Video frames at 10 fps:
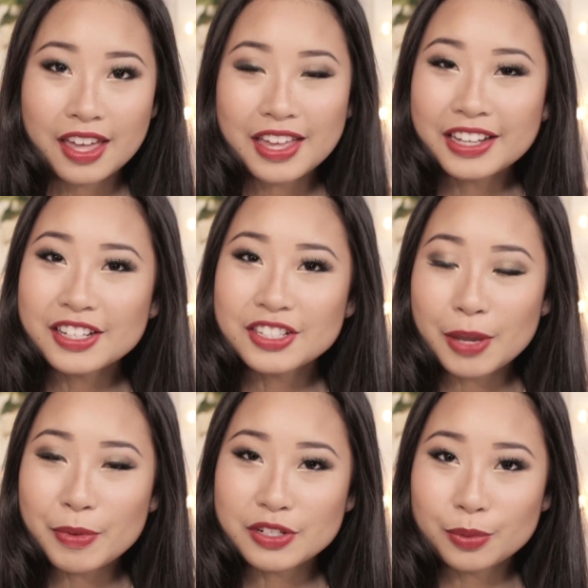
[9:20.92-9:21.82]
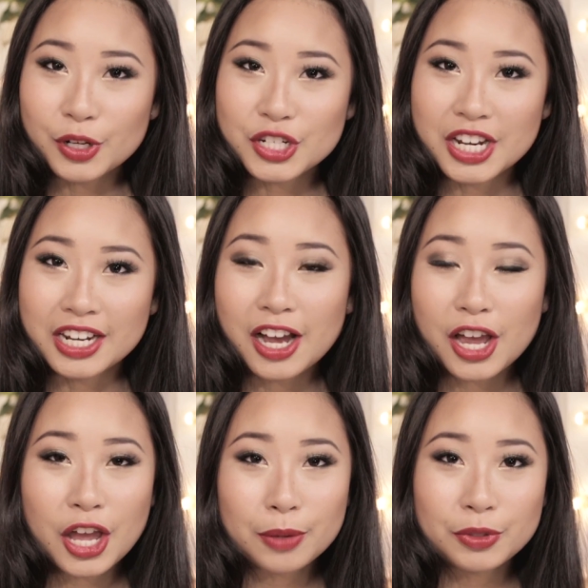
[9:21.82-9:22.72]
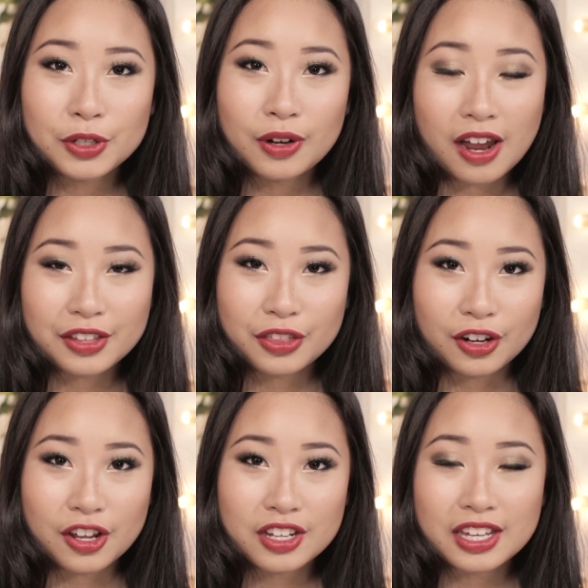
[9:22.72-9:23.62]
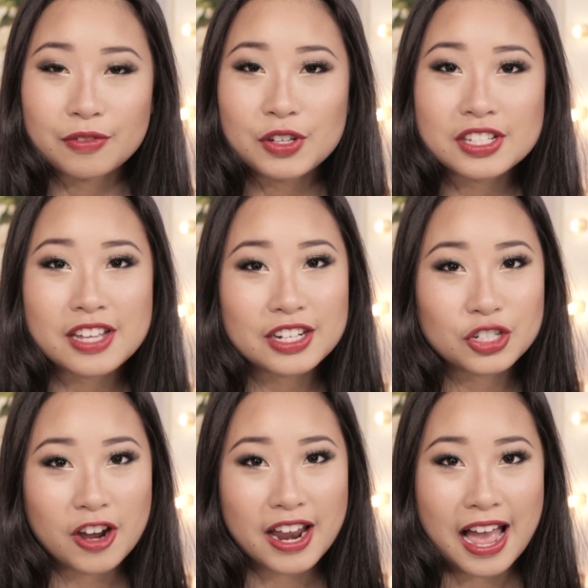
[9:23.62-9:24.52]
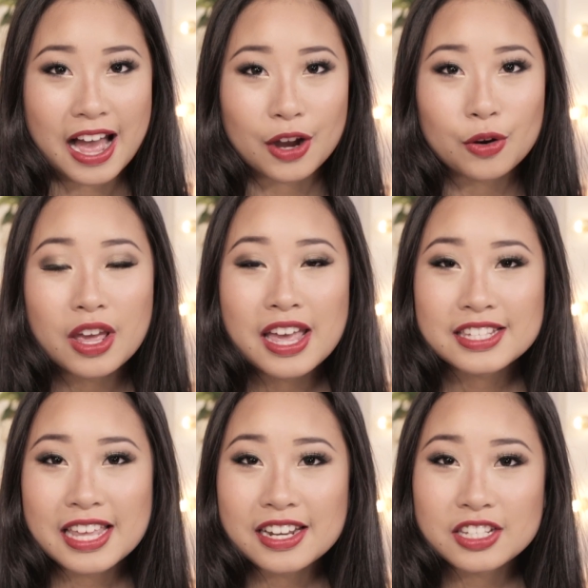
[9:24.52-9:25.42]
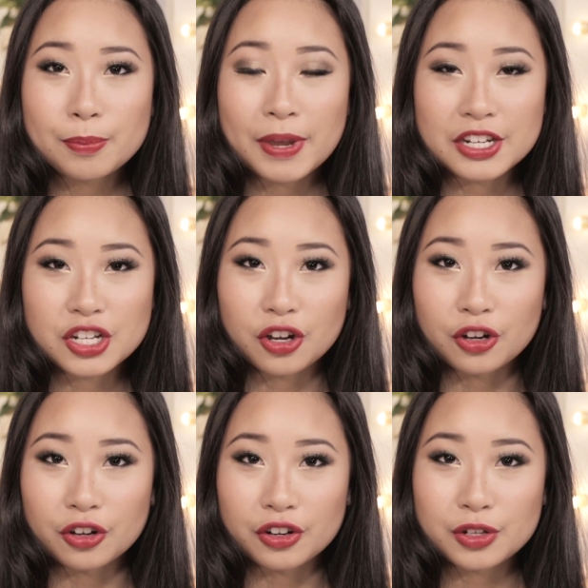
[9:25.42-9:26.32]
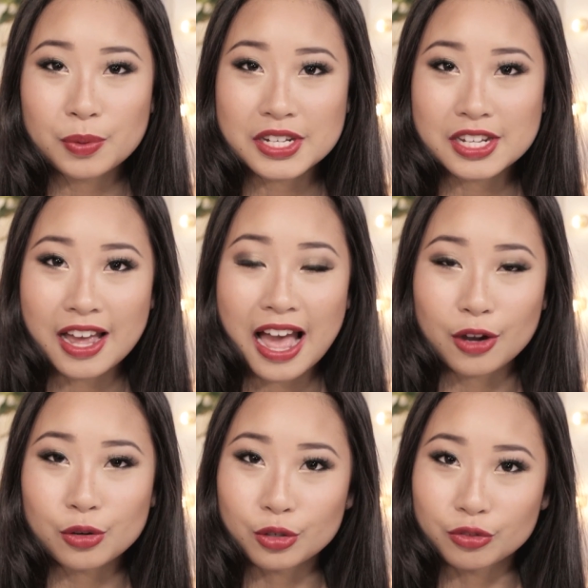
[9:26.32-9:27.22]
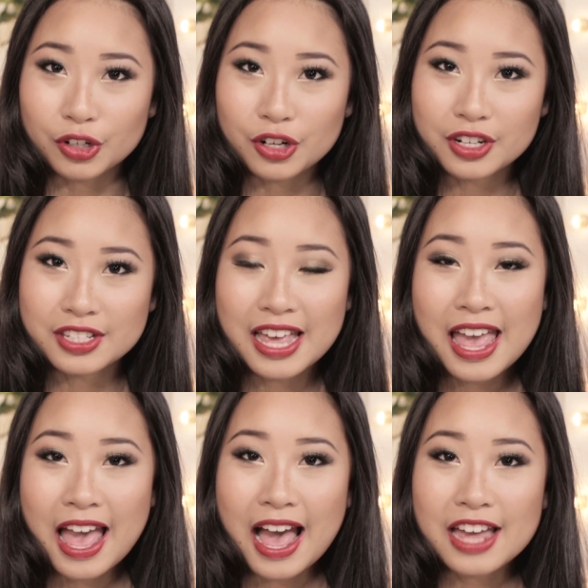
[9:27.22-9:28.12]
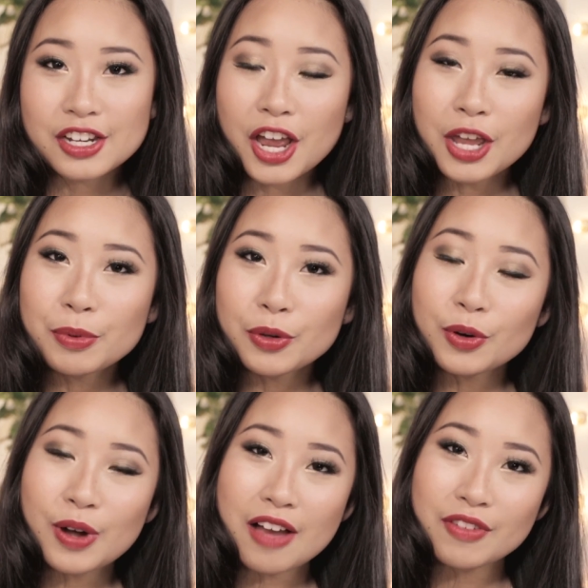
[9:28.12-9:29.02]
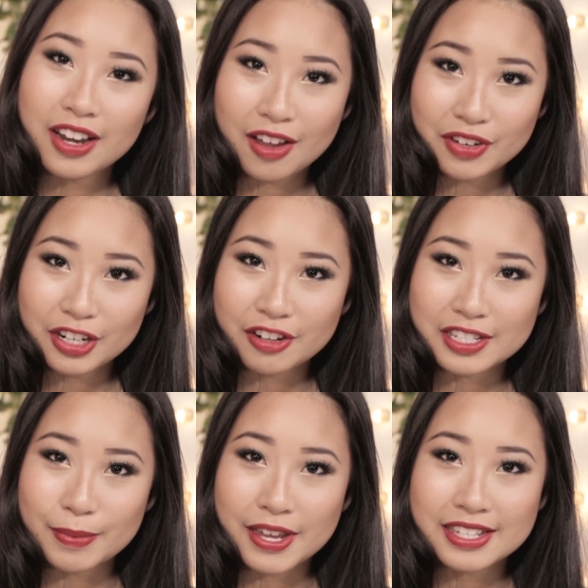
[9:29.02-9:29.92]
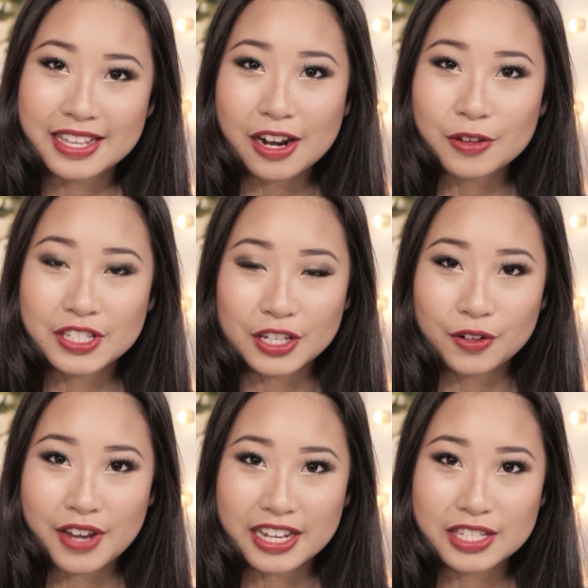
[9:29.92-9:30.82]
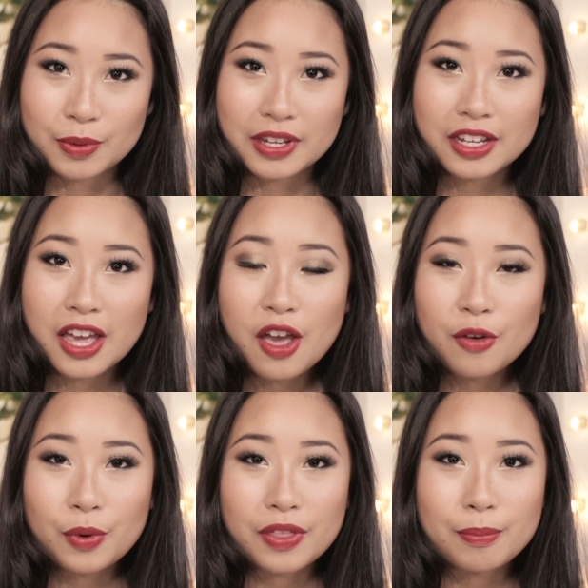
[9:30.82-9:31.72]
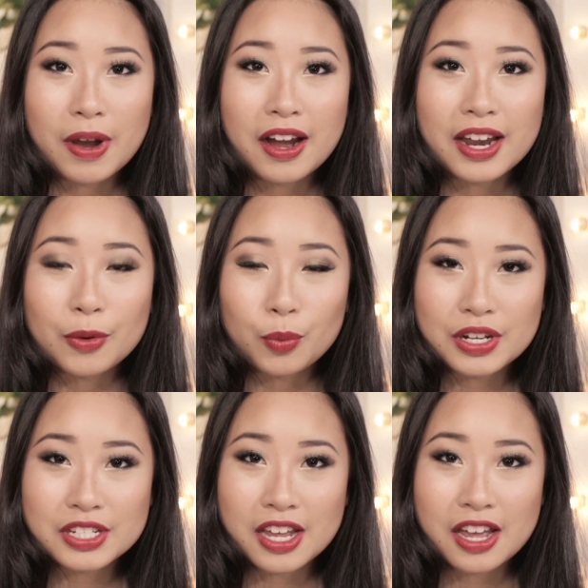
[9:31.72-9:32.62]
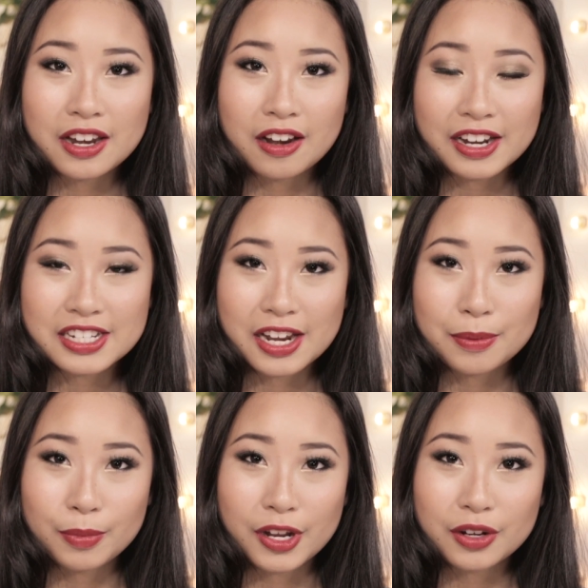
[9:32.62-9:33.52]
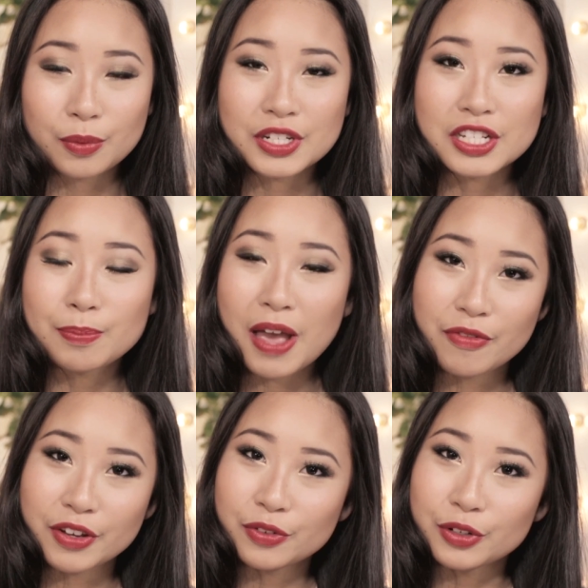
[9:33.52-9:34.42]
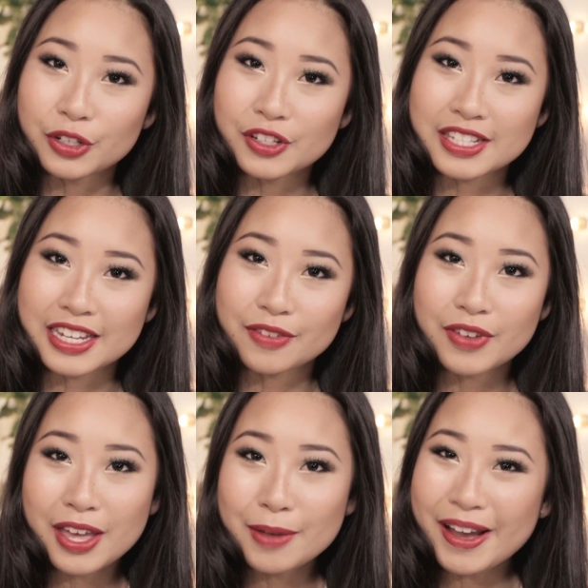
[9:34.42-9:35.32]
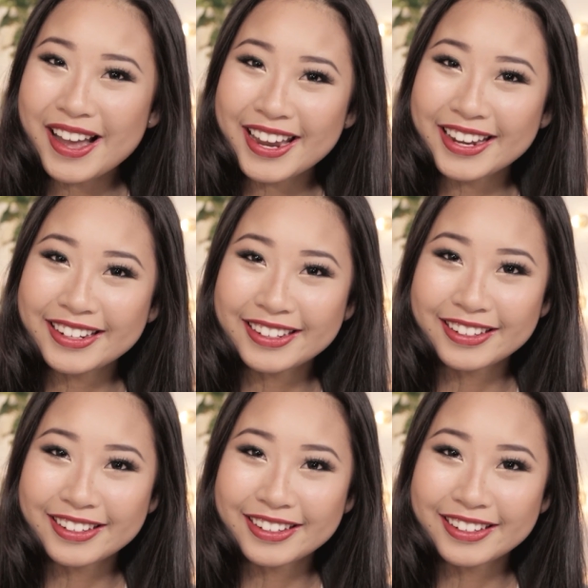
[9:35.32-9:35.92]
Thank you so much for watching. I hope you liked the look. If you decide to try it out, send us a picture on Twitter at HoraRocks. And I hope you all have a lovely Christmas, and I'll see you next week with my winter nighttime look, which is perfect for New Year's Eve. Bye!